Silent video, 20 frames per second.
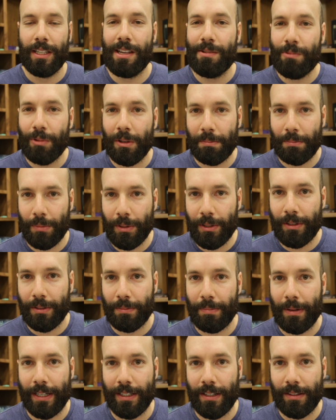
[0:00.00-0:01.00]
You weren't murdered
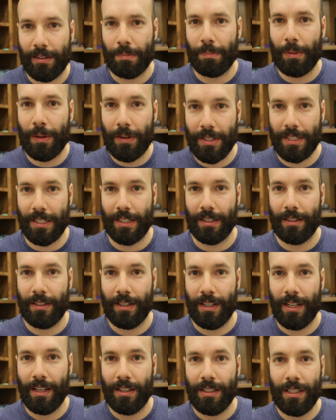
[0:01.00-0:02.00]
by another person.
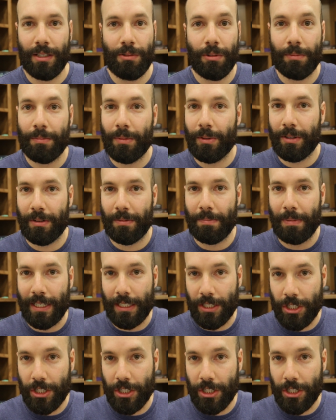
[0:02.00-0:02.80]
You were murdered by